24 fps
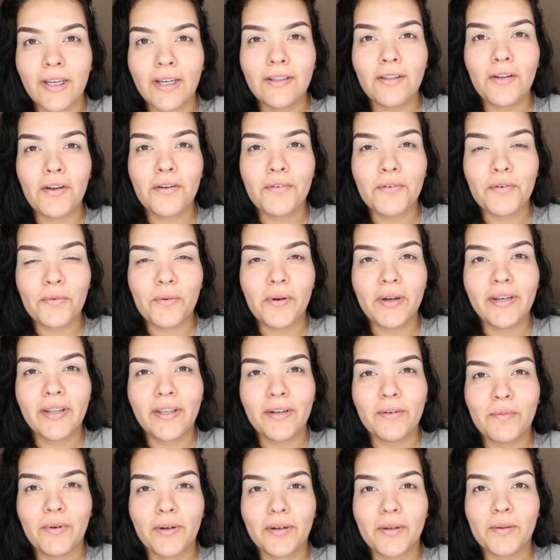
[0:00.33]
Hello everyone
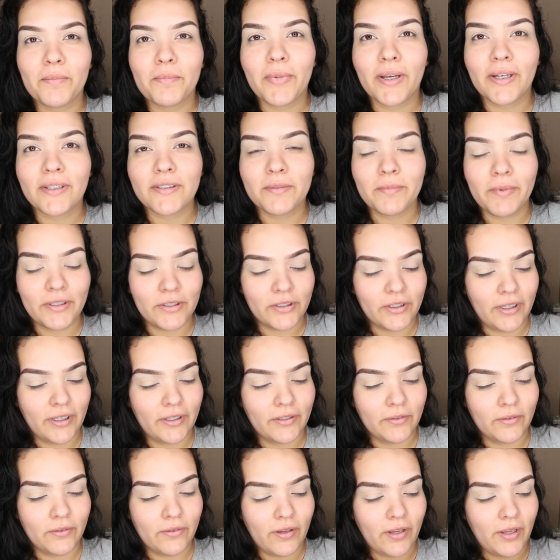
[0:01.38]
and welcome back to my
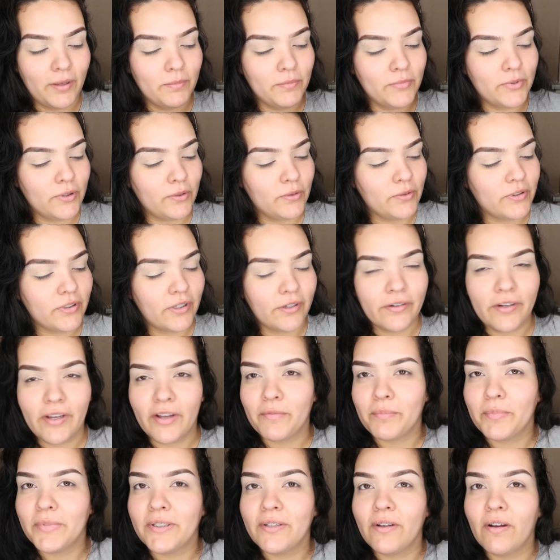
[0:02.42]
channel. I'm so sorry
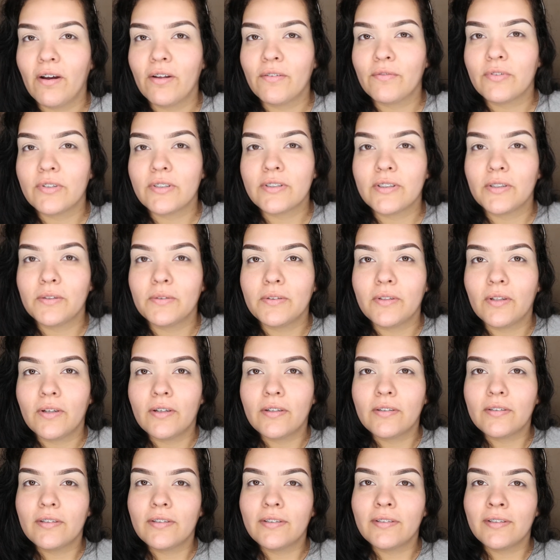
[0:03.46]
I've been gone for so
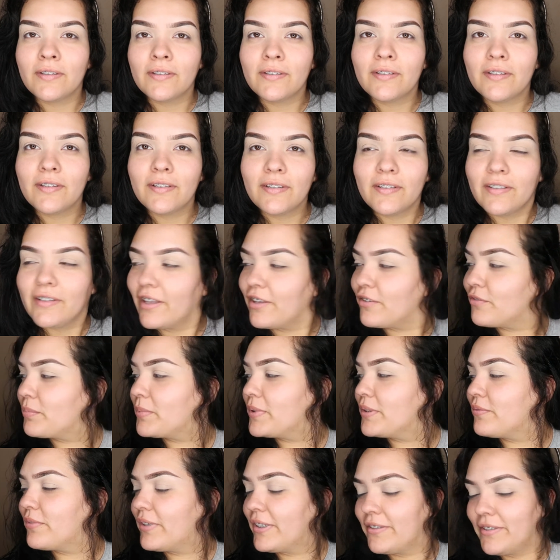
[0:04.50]
long. I've
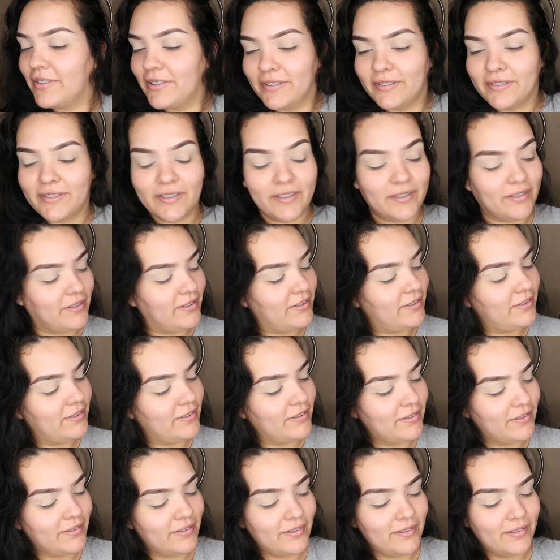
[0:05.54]
been very sick.
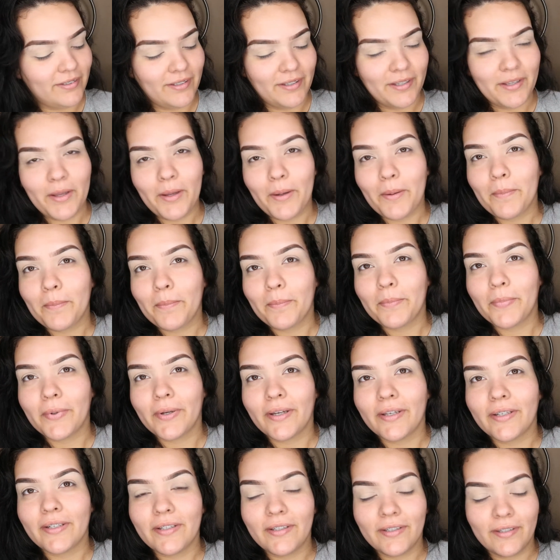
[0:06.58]

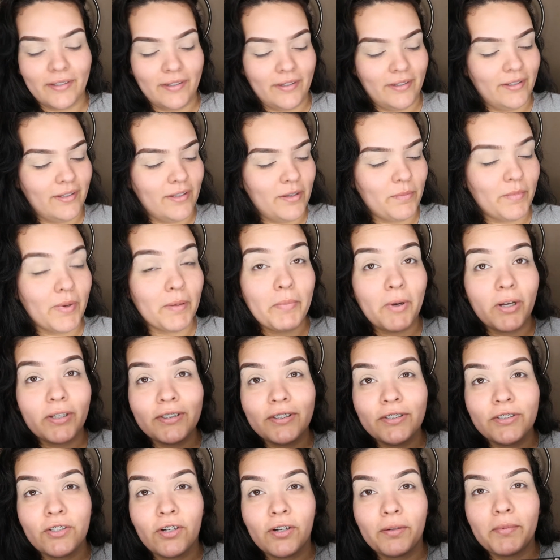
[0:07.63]
But my
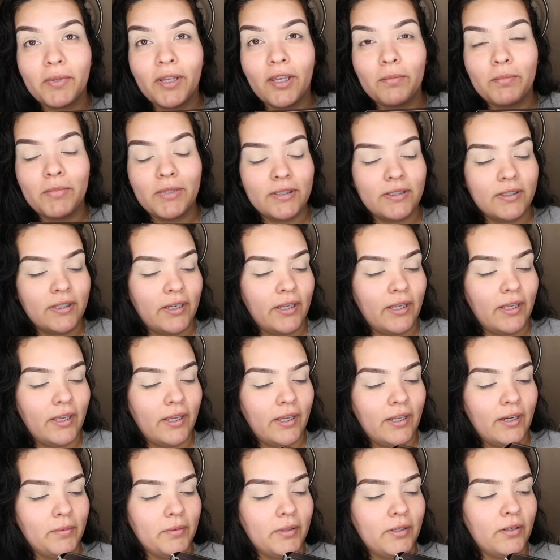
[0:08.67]
Boxycharm came in today
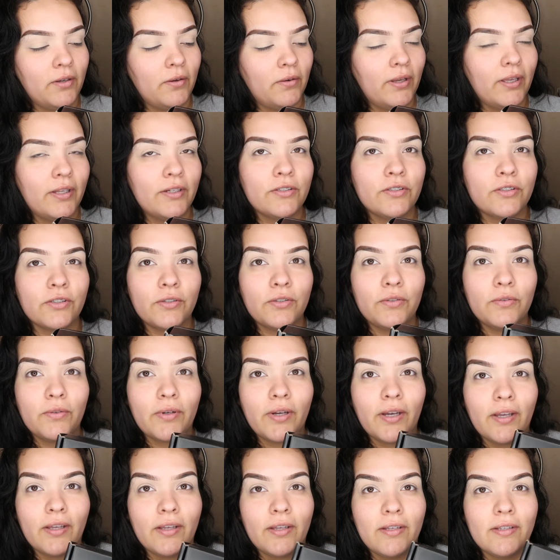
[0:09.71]
and I'm going to go ahead and show you
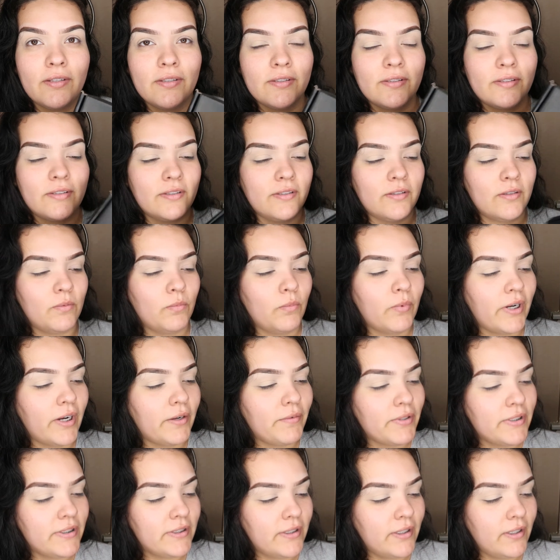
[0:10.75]
guys what I
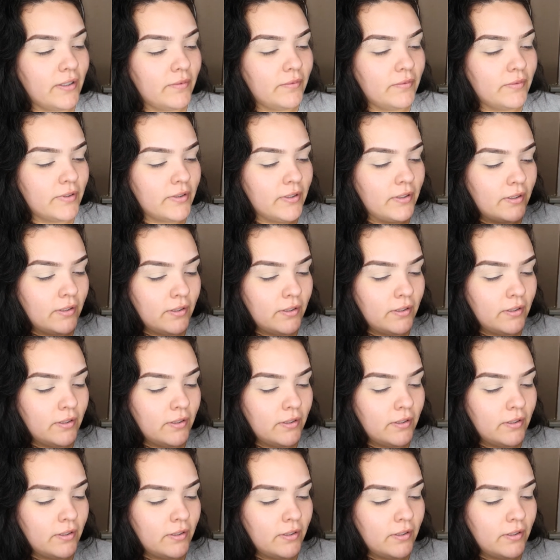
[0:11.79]
received.